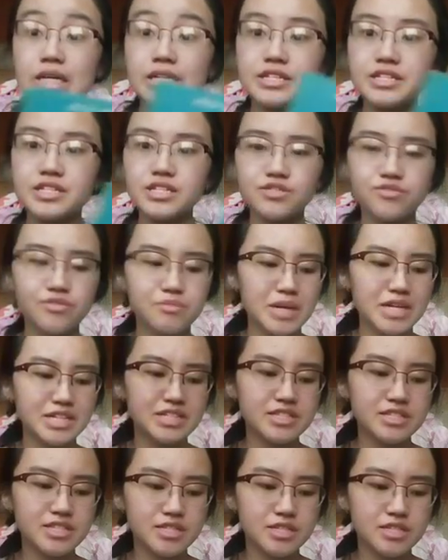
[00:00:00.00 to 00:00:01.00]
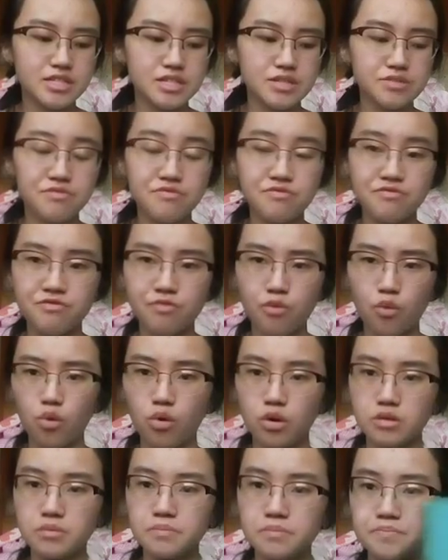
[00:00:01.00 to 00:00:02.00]
This is from
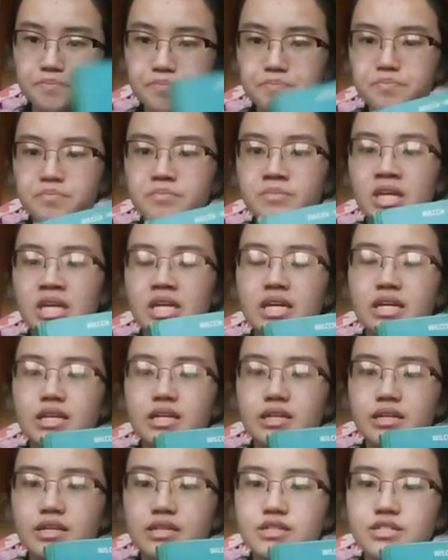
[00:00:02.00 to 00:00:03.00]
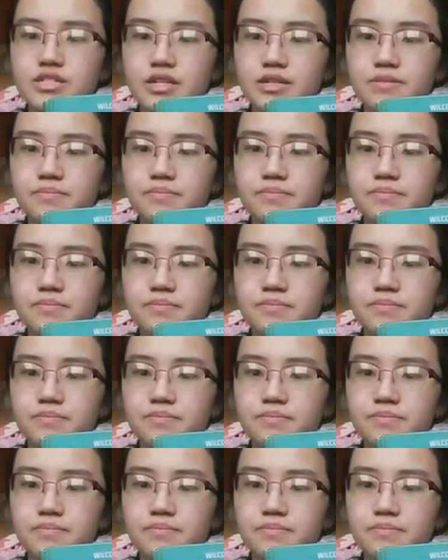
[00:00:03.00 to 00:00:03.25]
1964, and